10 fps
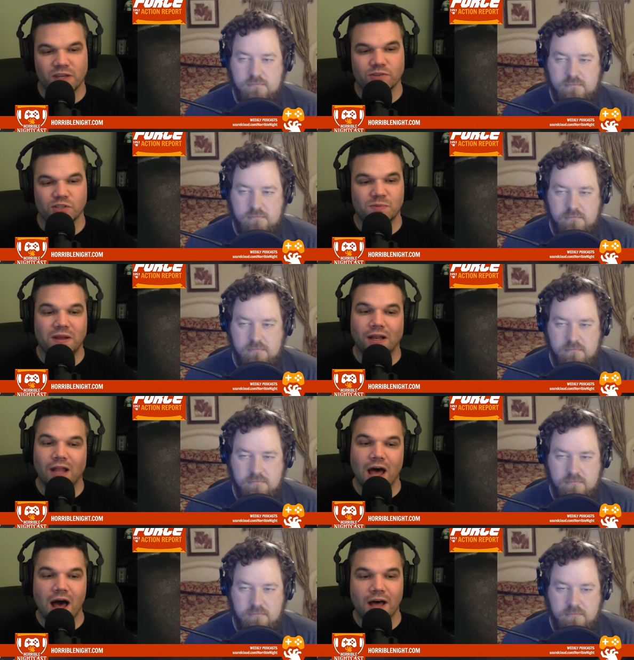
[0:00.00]
Speaker 1: they also spend a
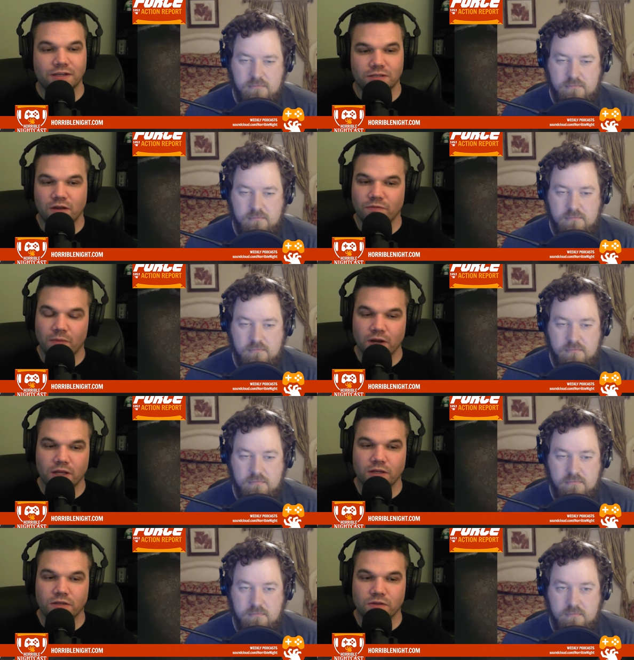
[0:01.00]
lot of
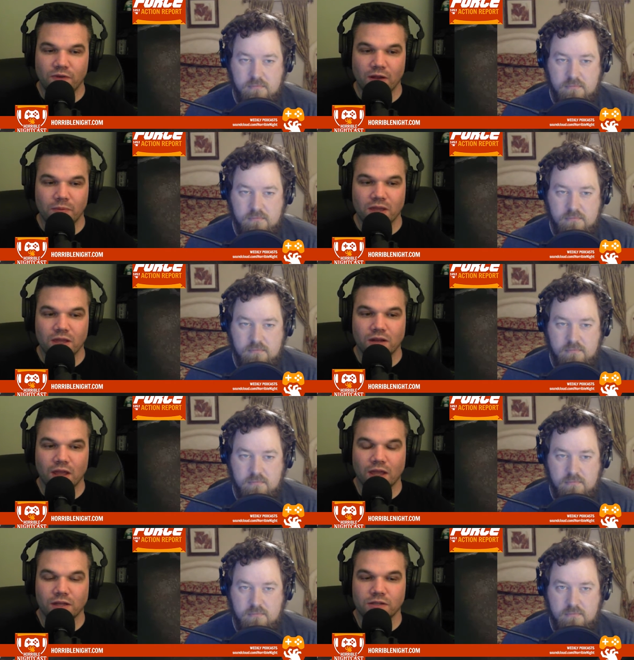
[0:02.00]
money developing it,
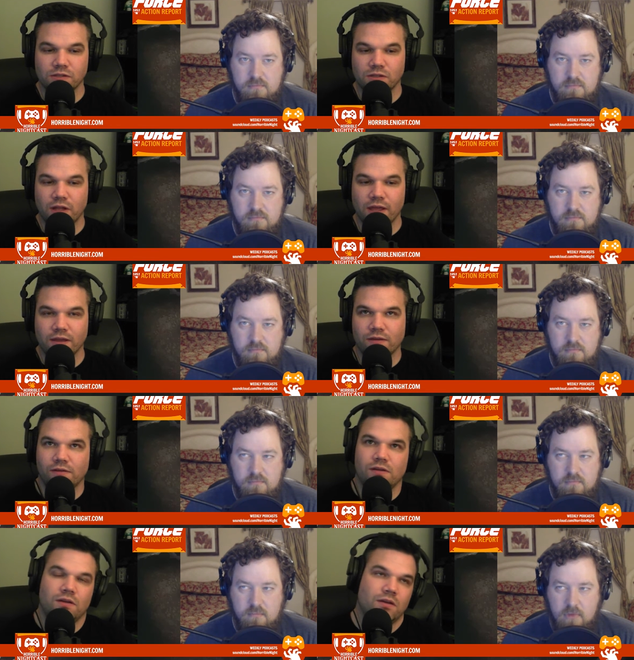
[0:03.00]
and like,
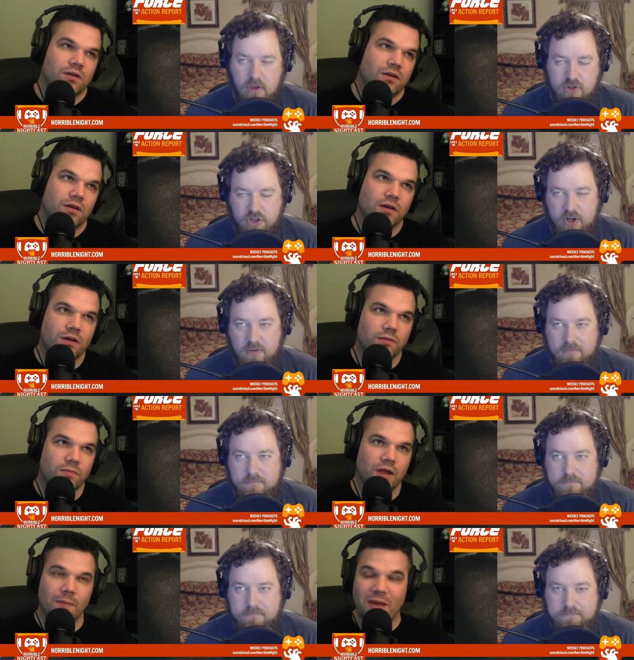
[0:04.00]
sure, uh,
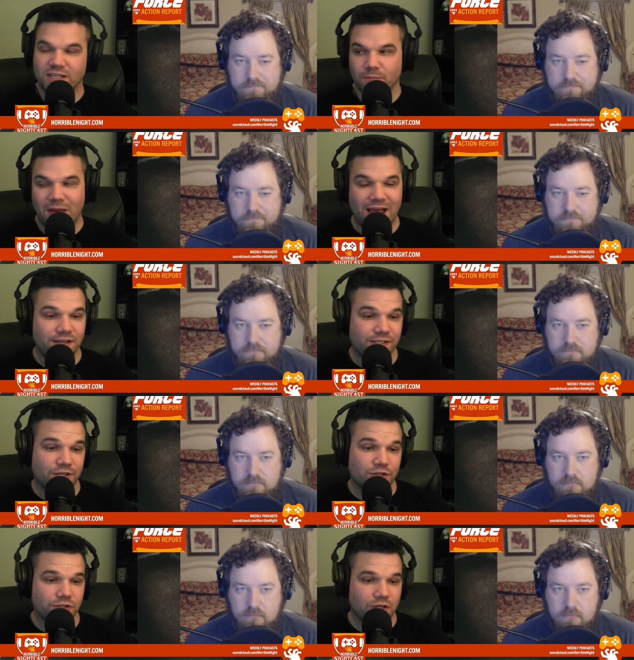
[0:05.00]
and make some bad
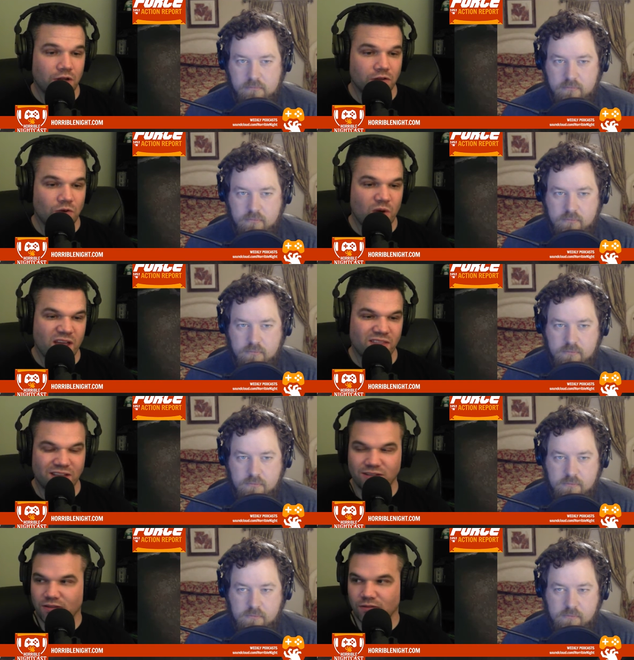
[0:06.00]
decisions along the way
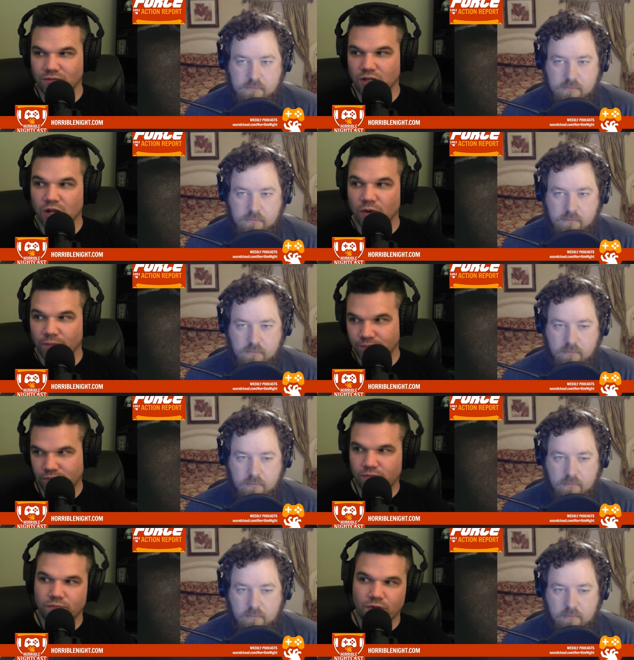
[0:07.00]
that you know,
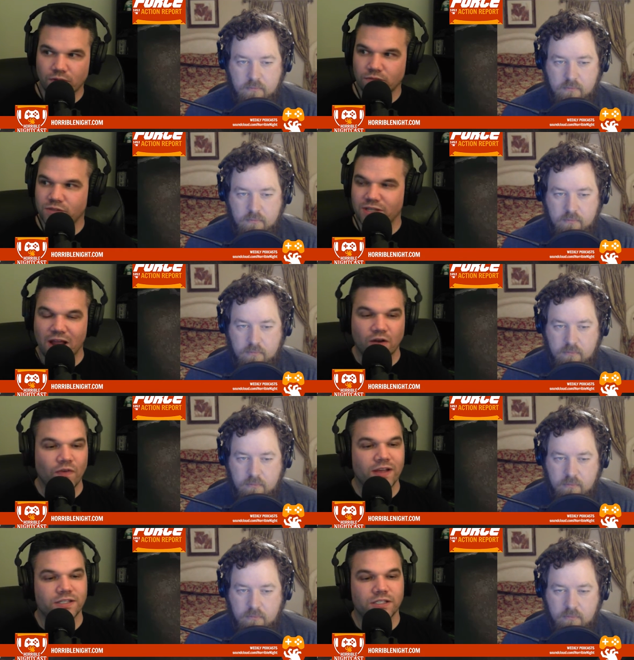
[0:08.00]

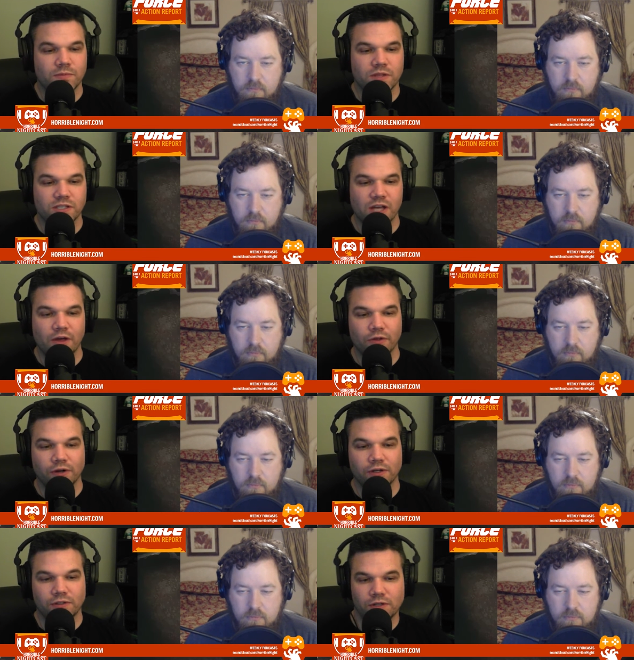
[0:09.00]
sacrificing some of these
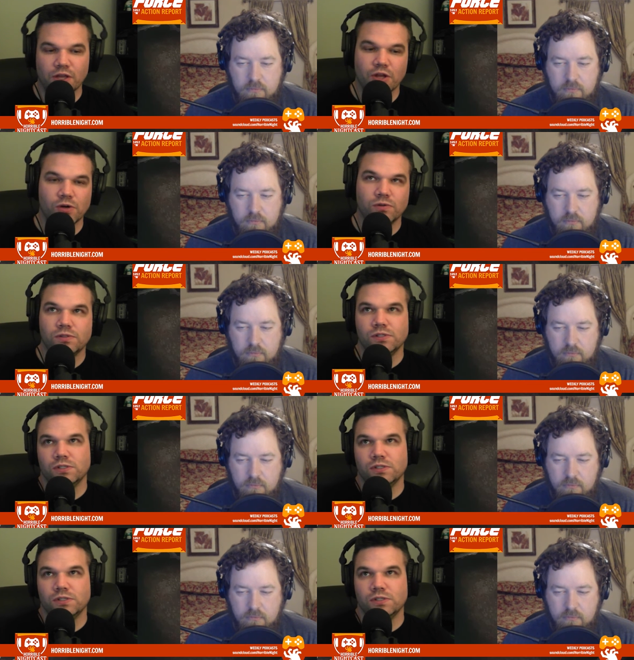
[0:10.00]
other you know,